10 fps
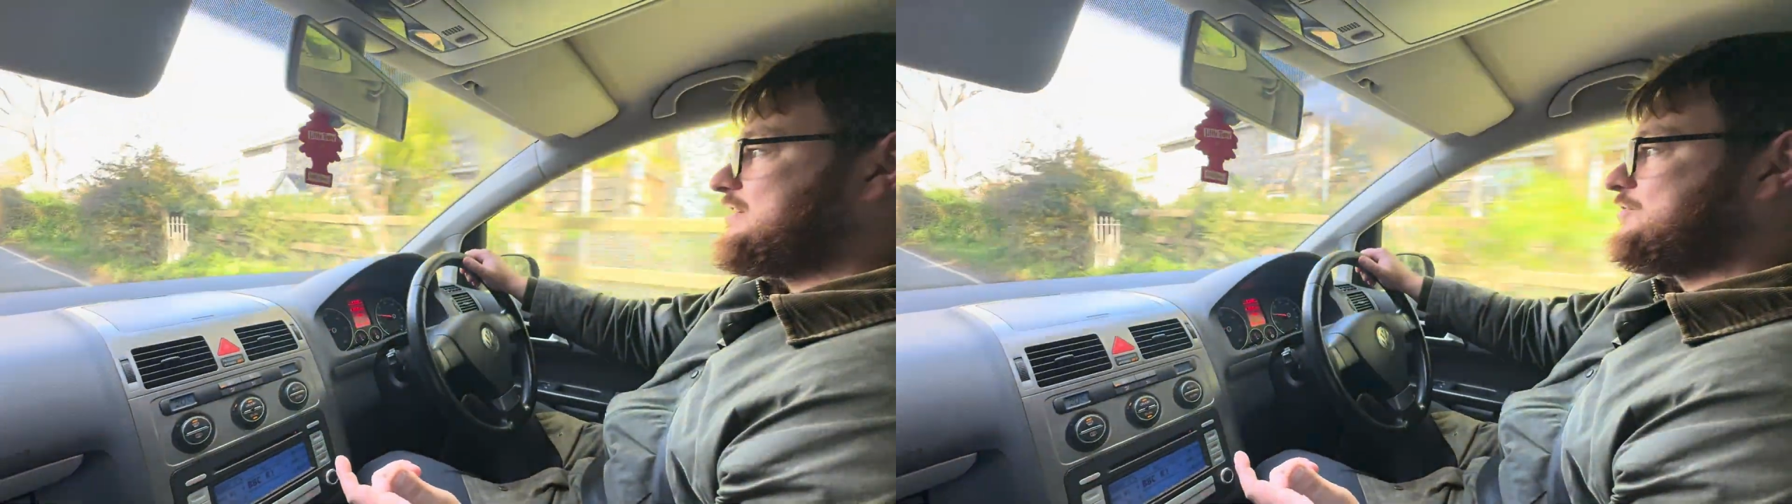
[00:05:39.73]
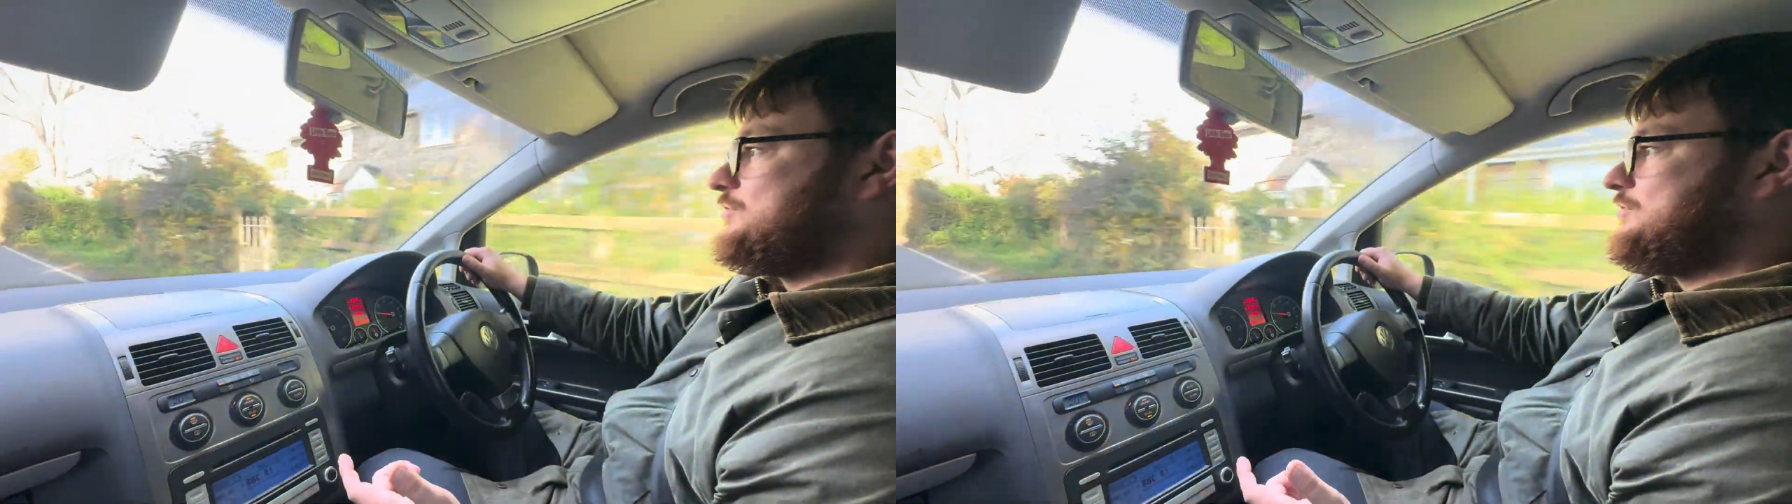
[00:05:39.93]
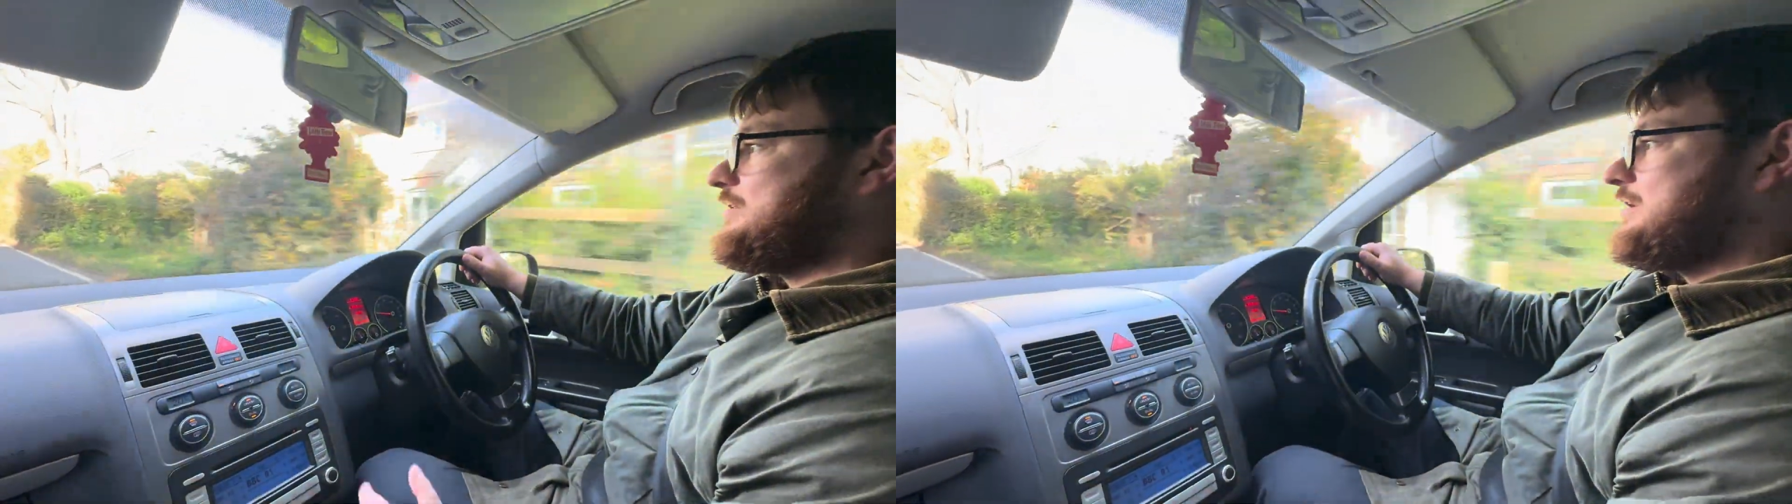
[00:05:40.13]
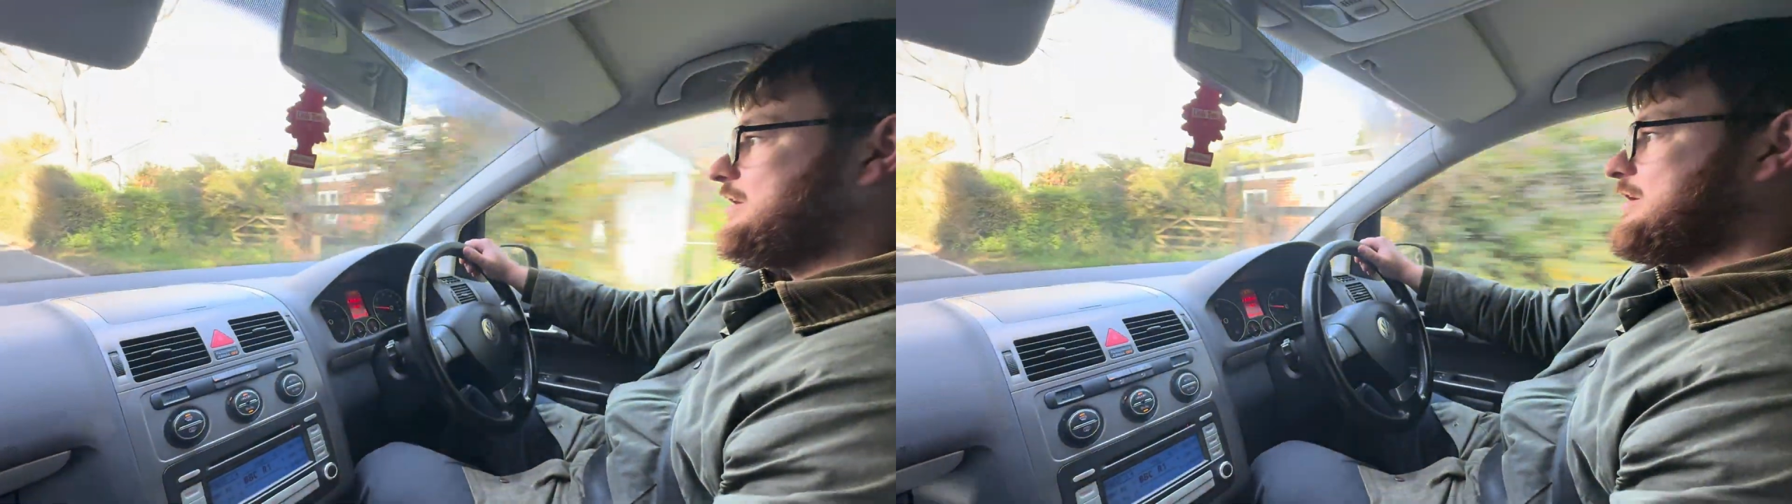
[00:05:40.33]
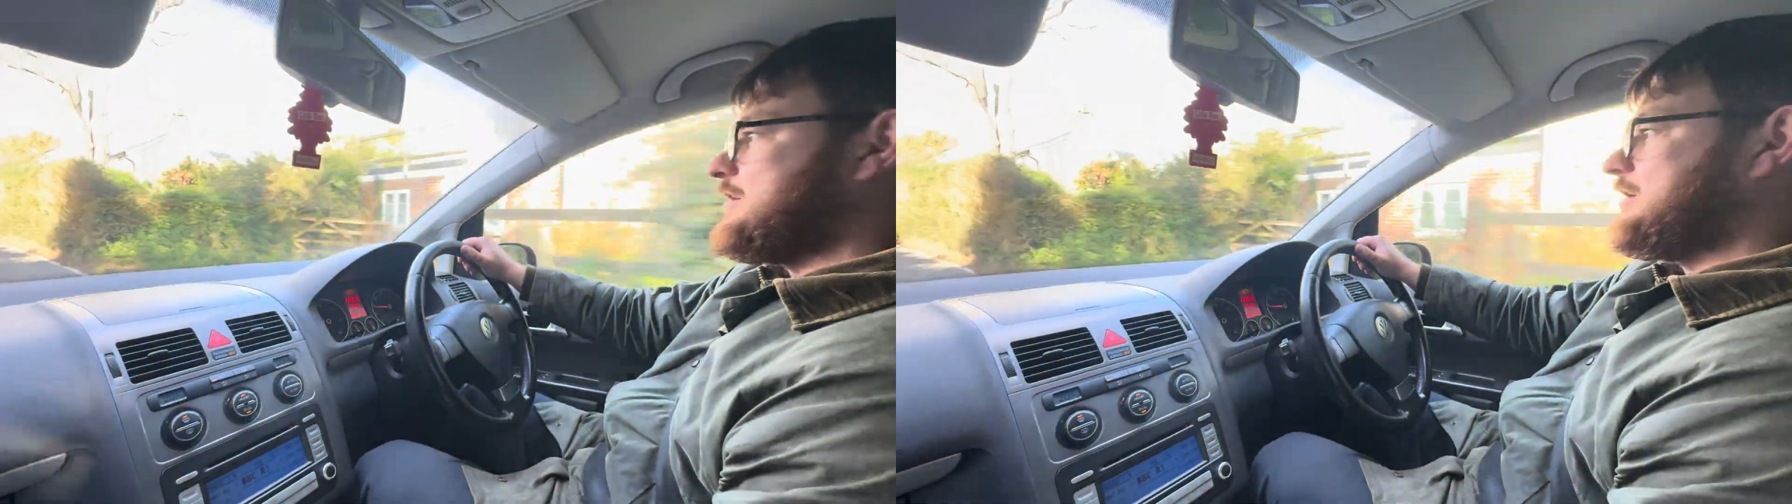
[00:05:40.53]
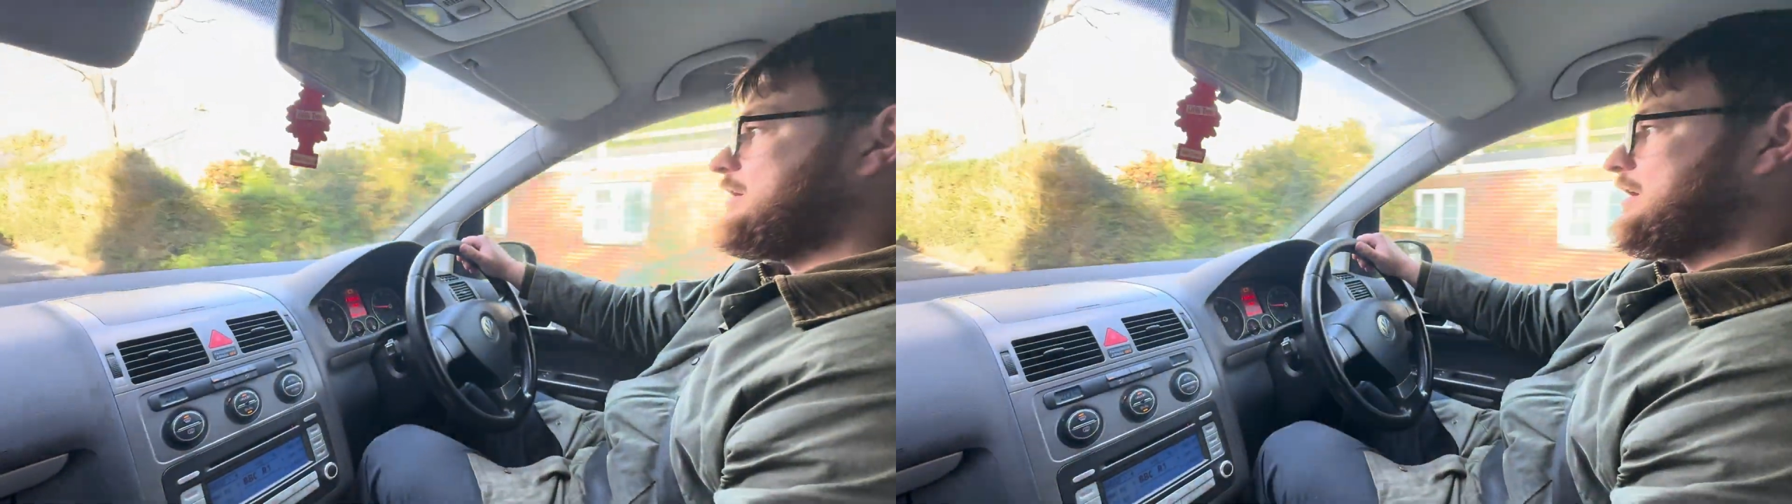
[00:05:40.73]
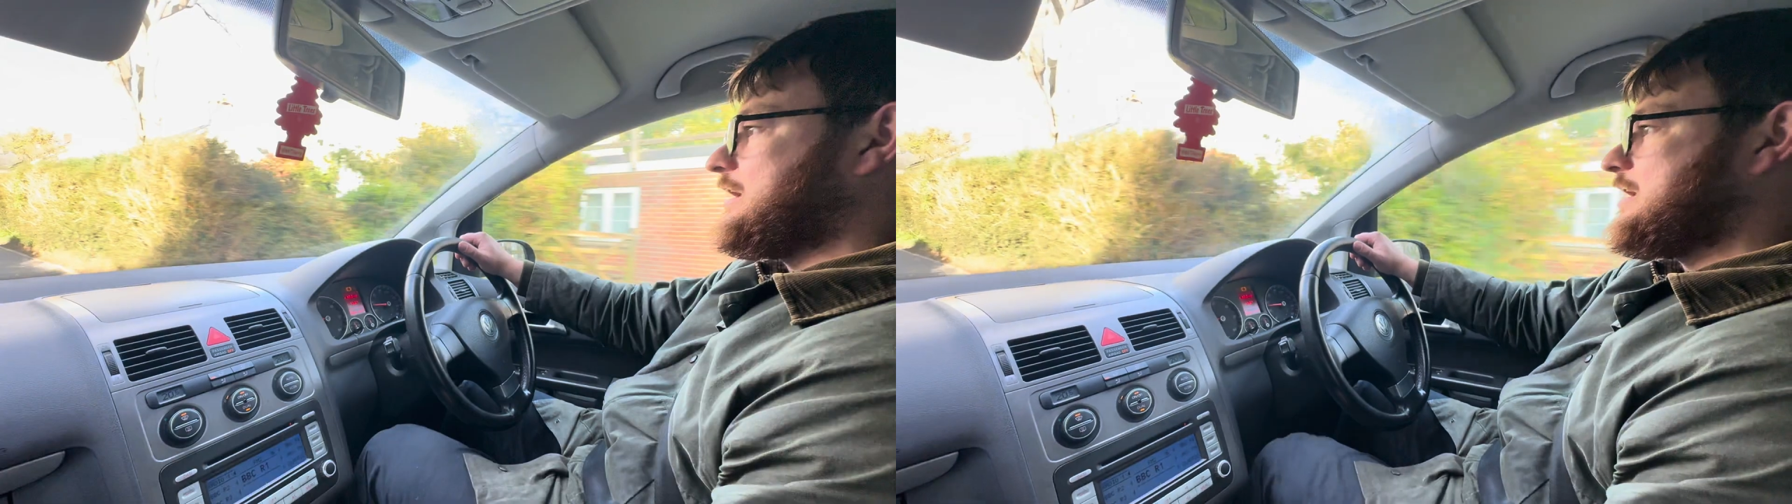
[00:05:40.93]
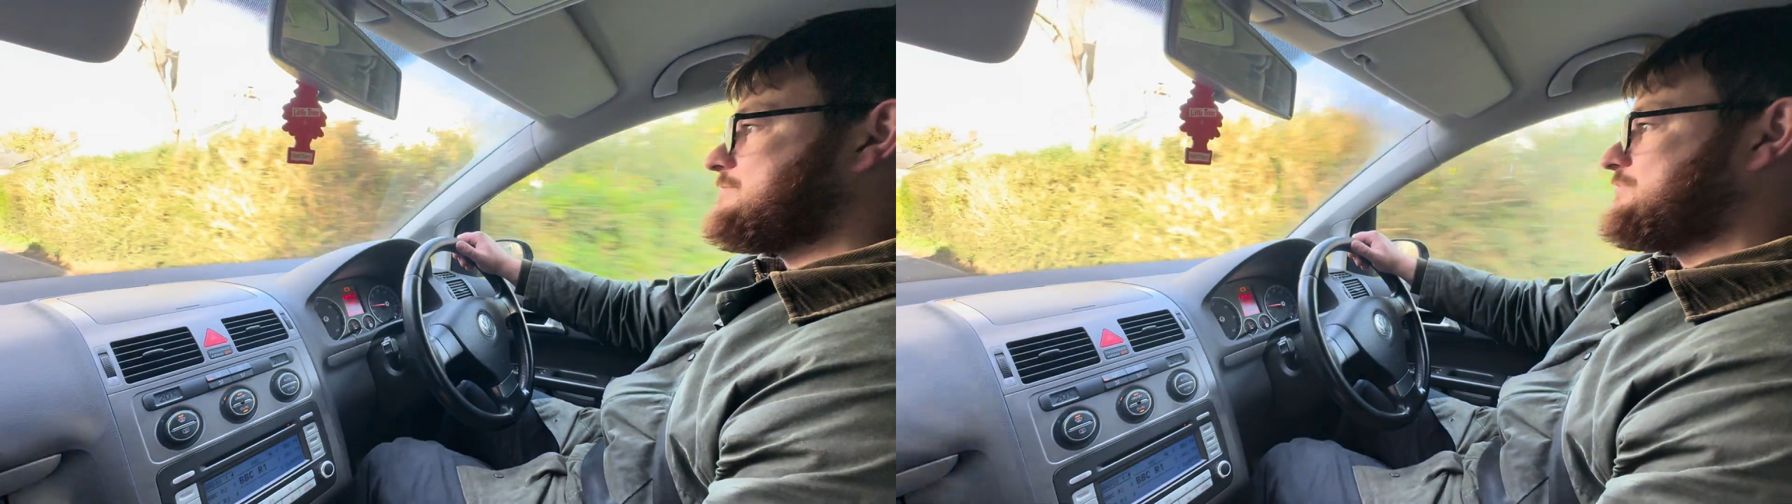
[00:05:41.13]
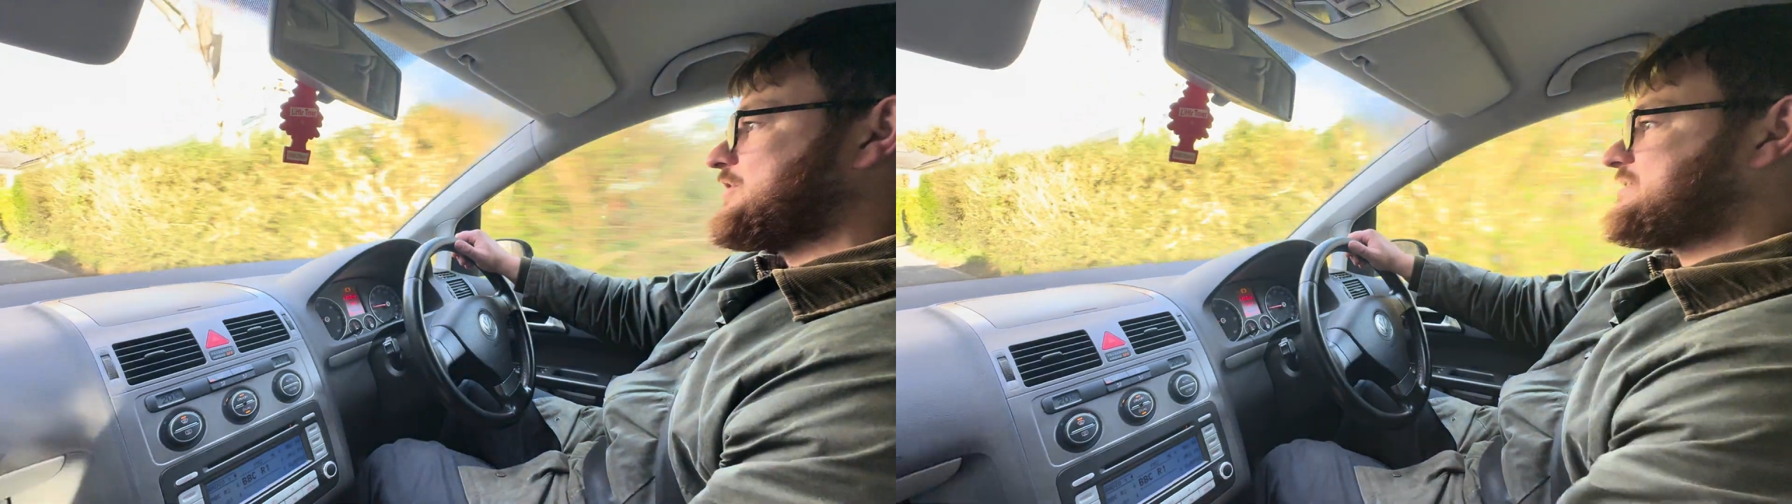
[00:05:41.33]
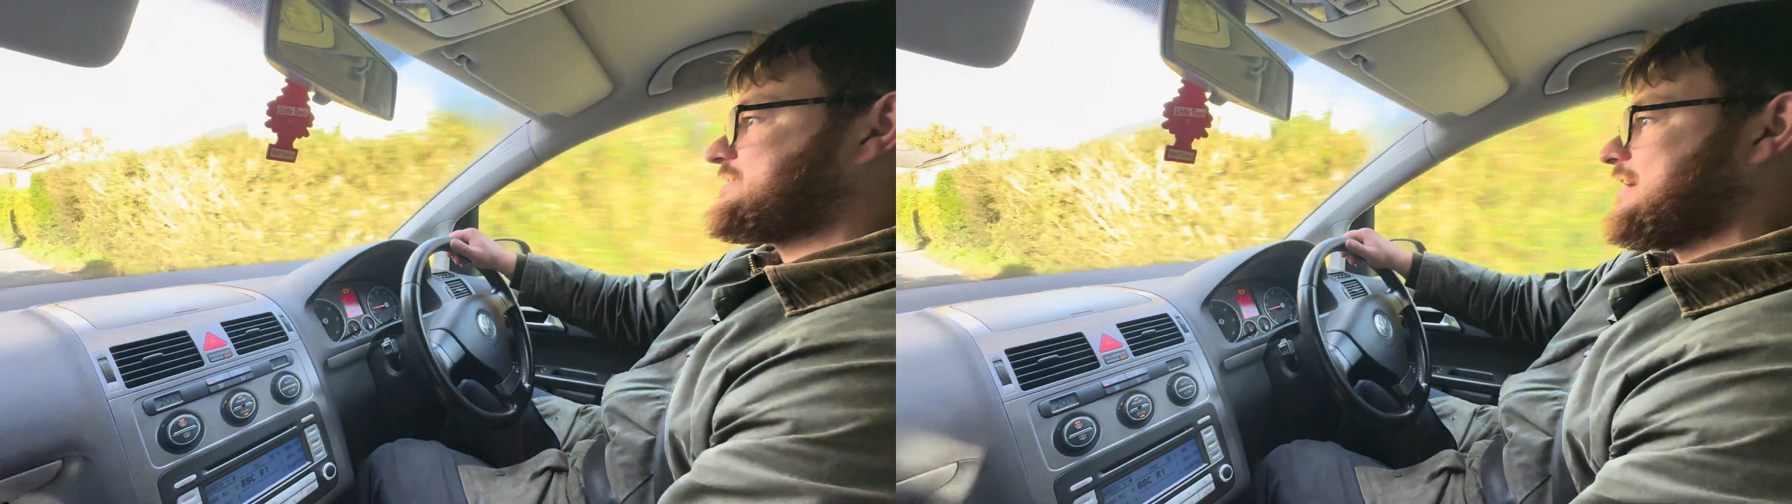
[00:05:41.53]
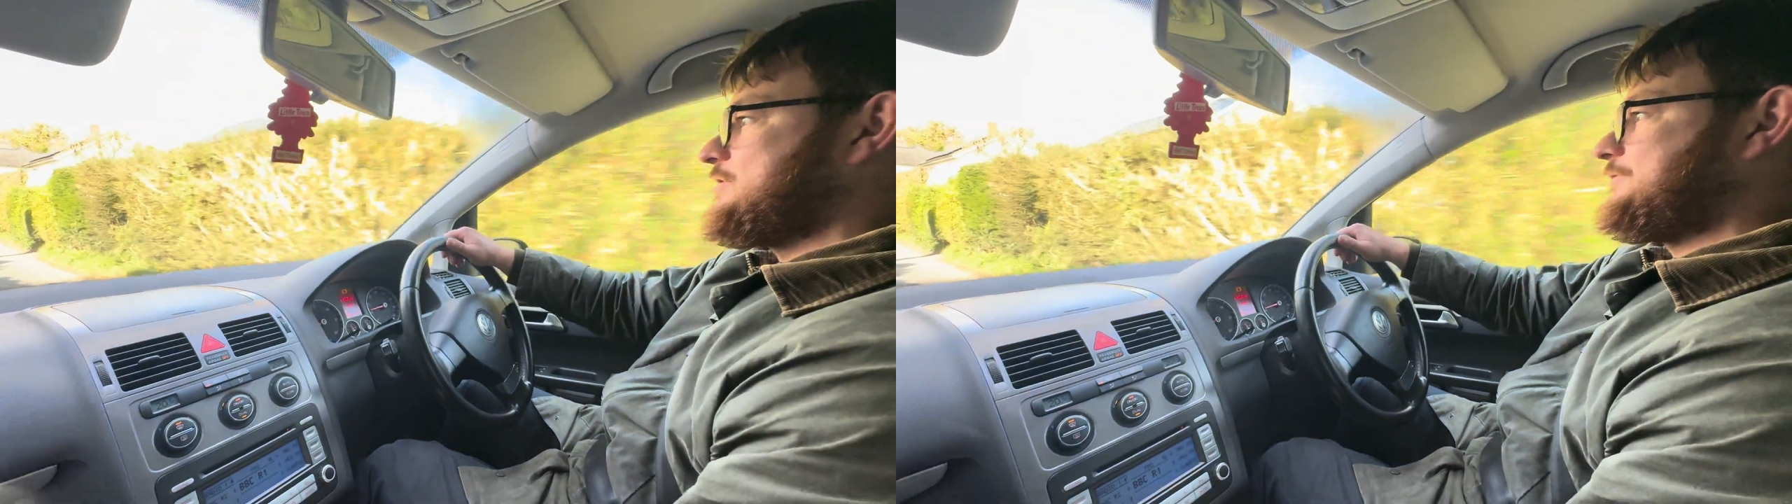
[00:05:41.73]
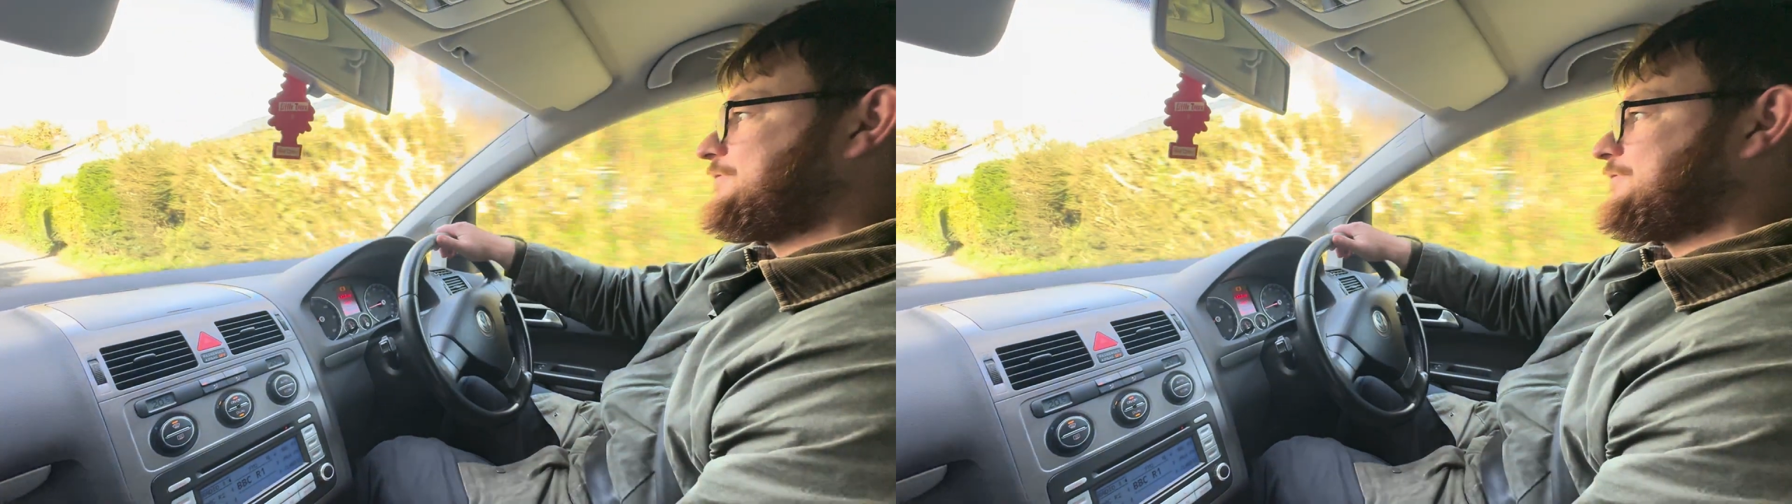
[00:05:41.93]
core myself,